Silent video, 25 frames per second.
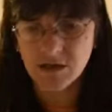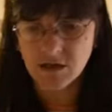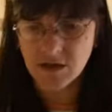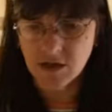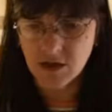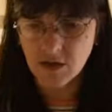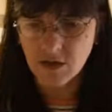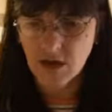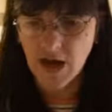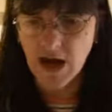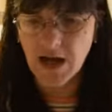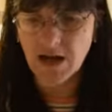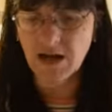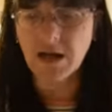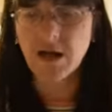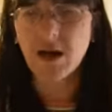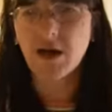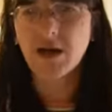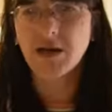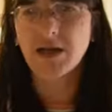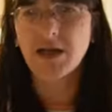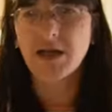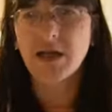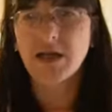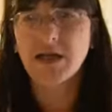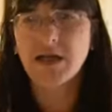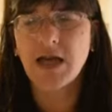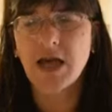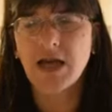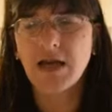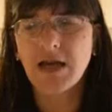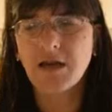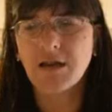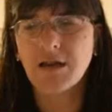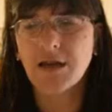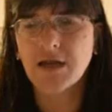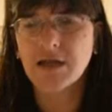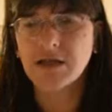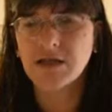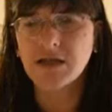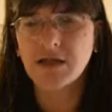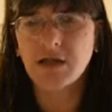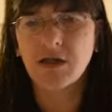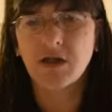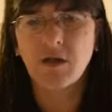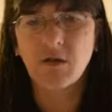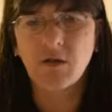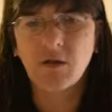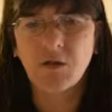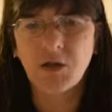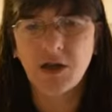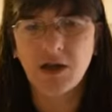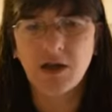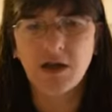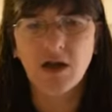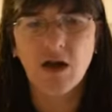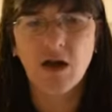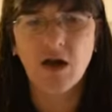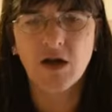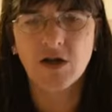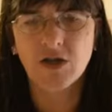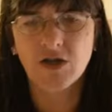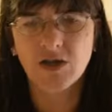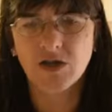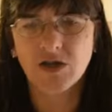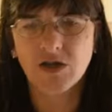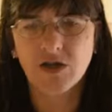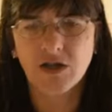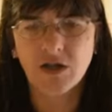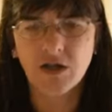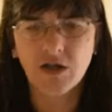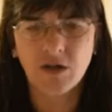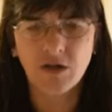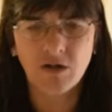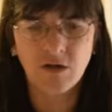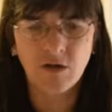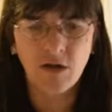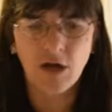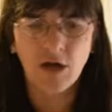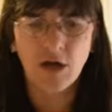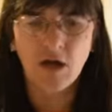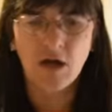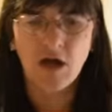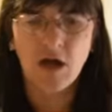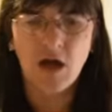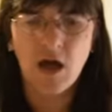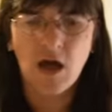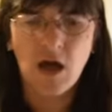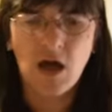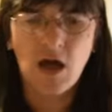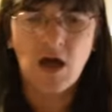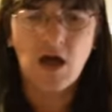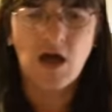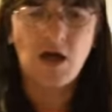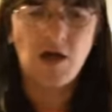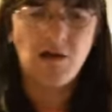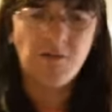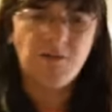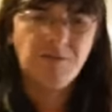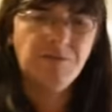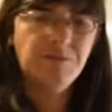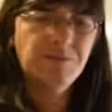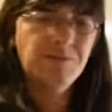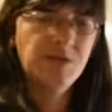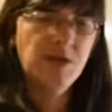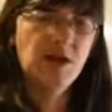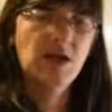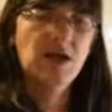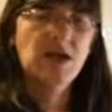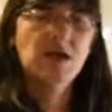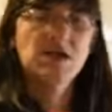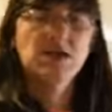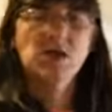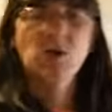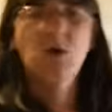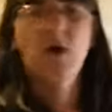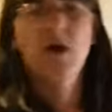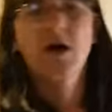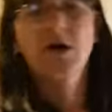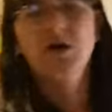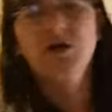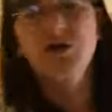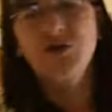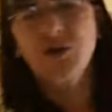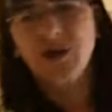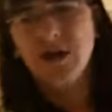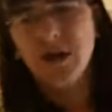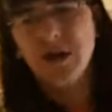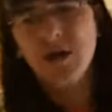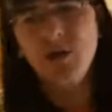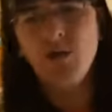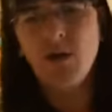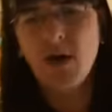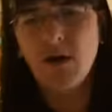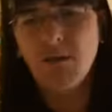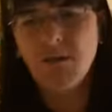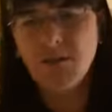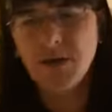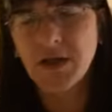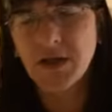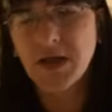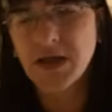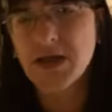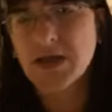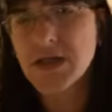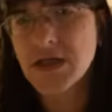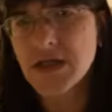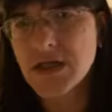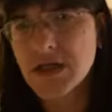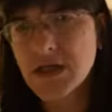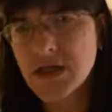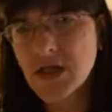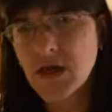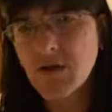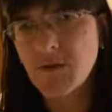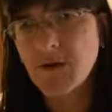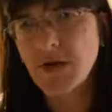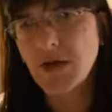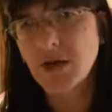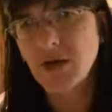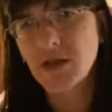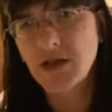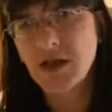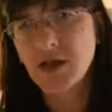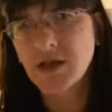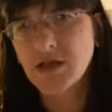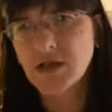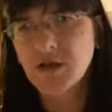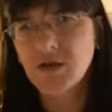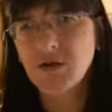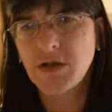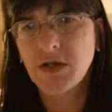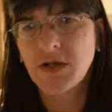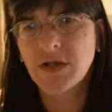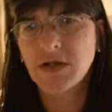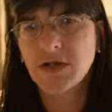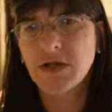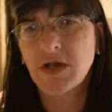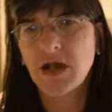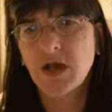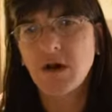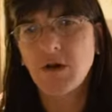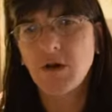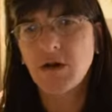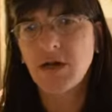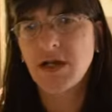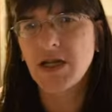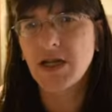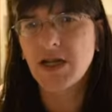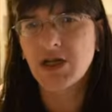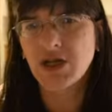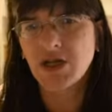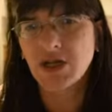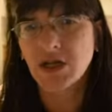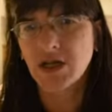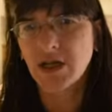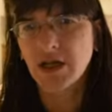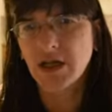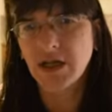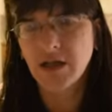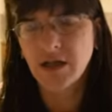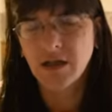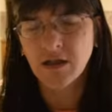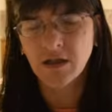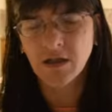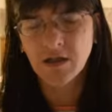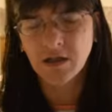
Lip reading: So any idea, anything that you think I should do. It is quite a tricky one because there's so many things you need to know initially.